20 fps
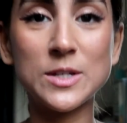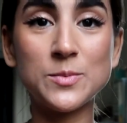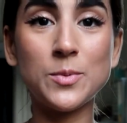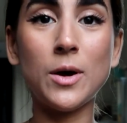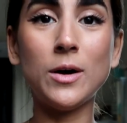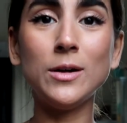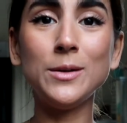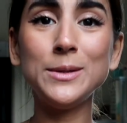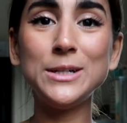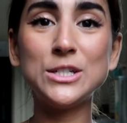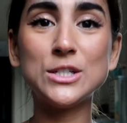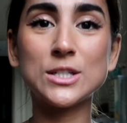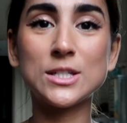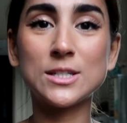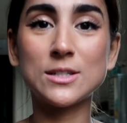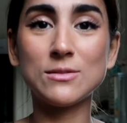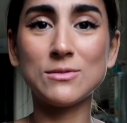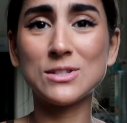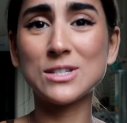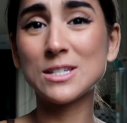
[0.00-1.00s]
is probably
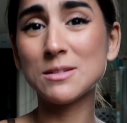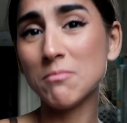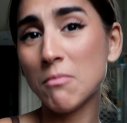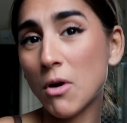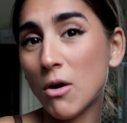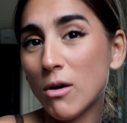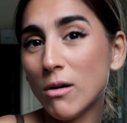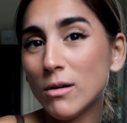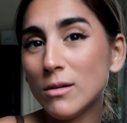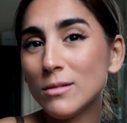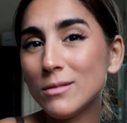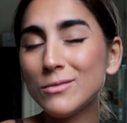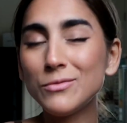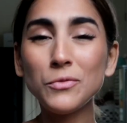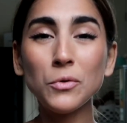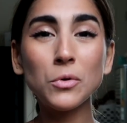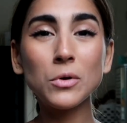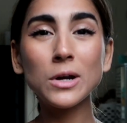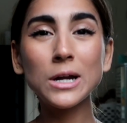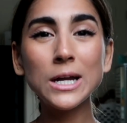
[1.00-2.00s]
just small
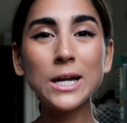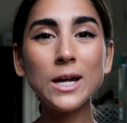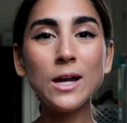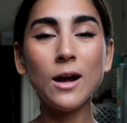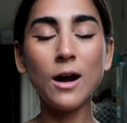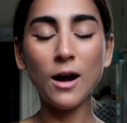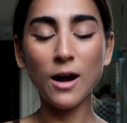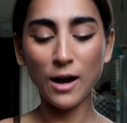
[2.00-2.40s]
for it.